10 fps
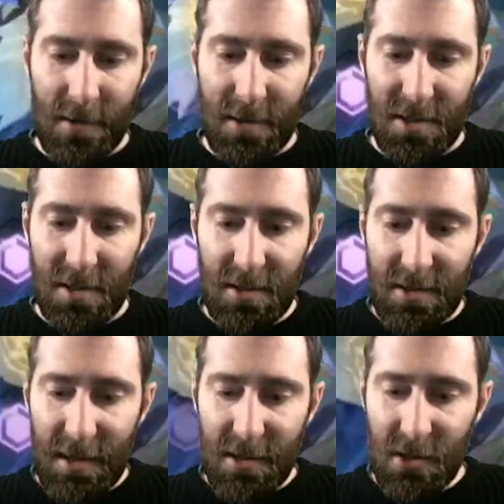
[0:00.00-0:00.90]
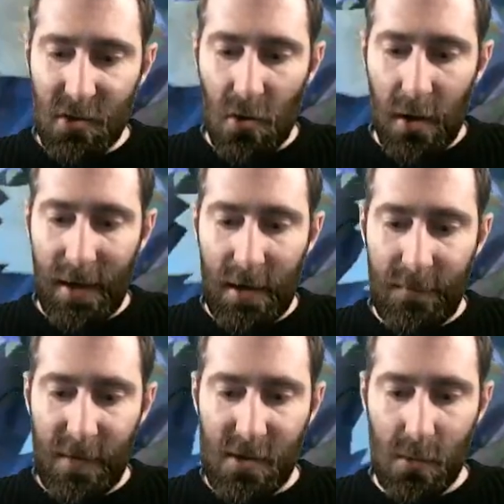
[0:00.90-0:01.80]
out because she is such a strong
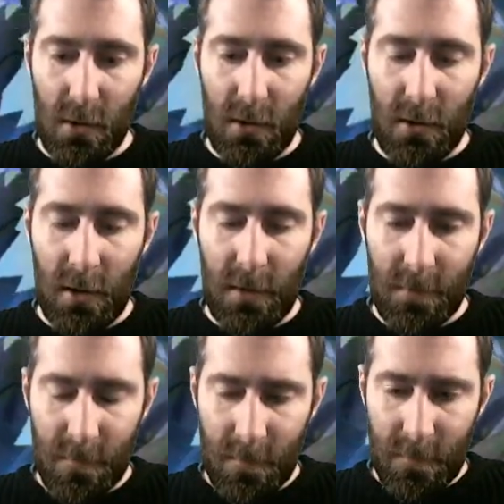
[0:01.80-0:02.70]
individual unit.